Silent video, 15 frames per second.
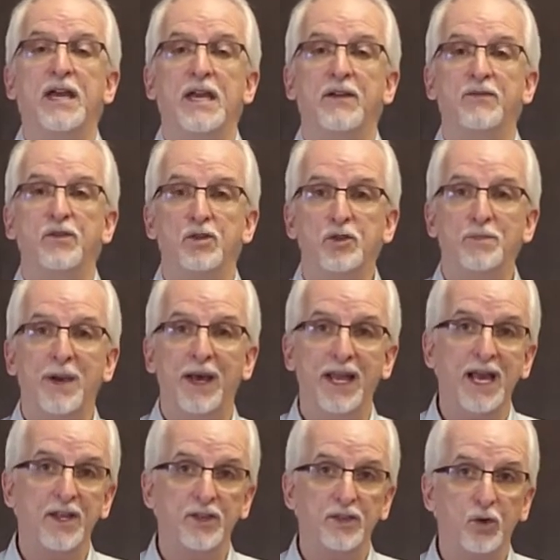if you spell
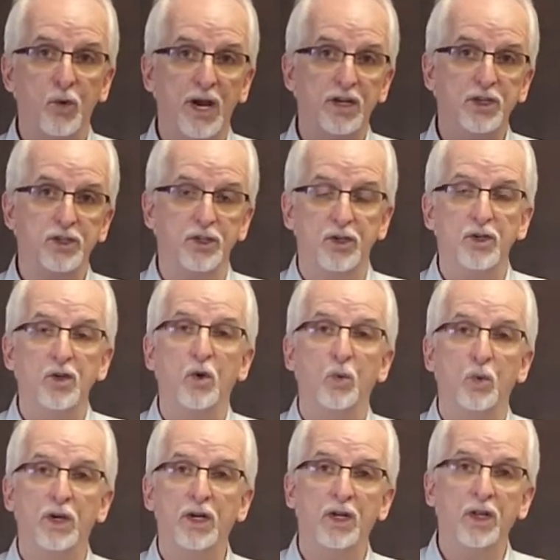out the question,
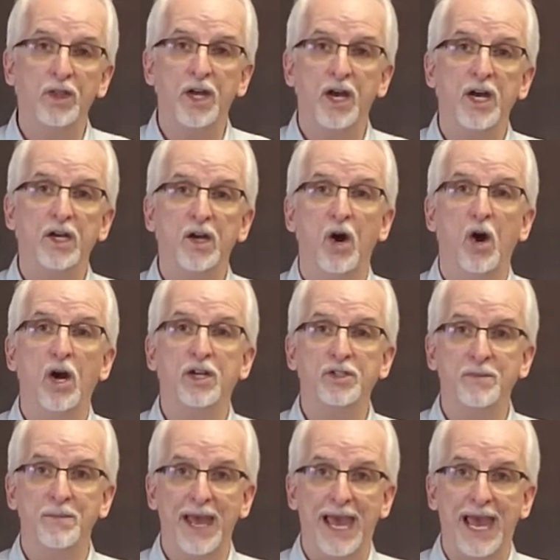will the
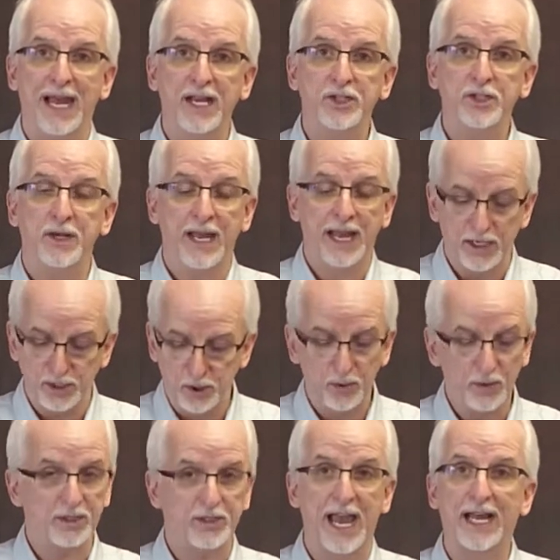cards match, and do
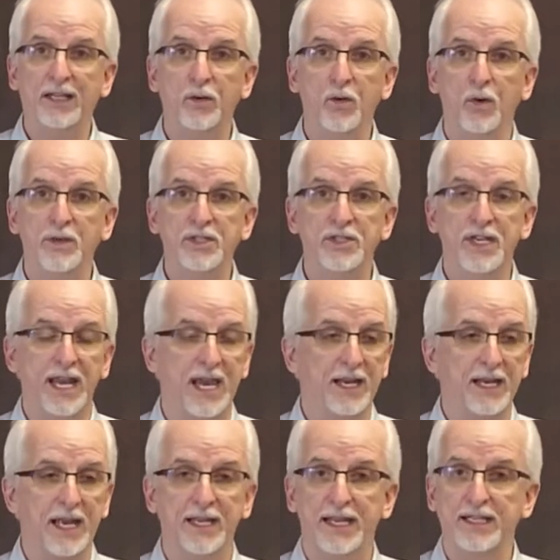exactly what we
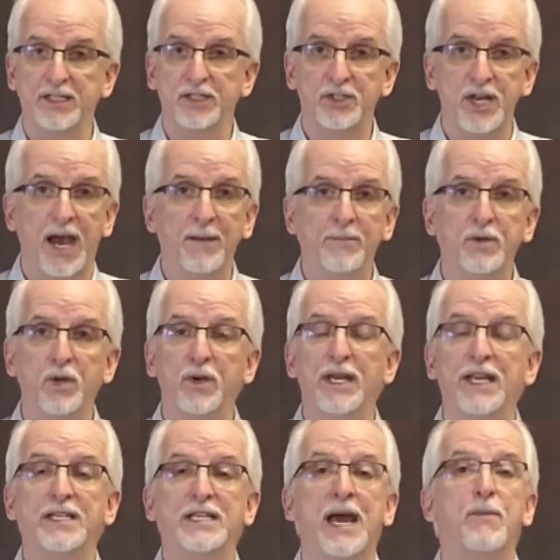said, and they can stop you
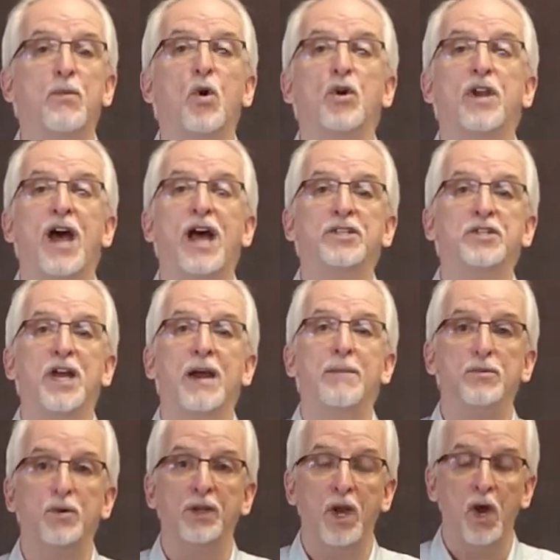anytime or not
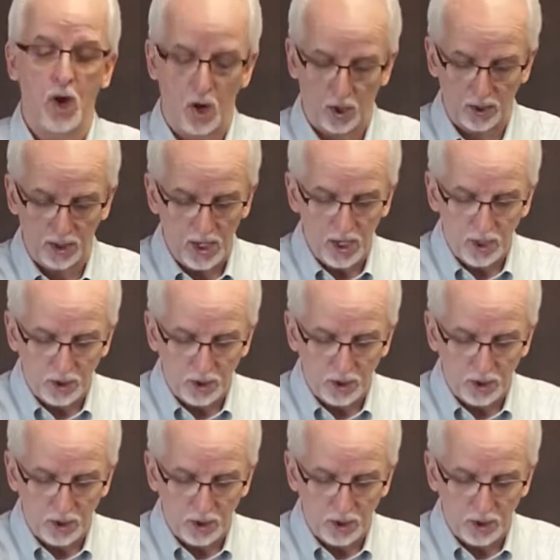stop you at all.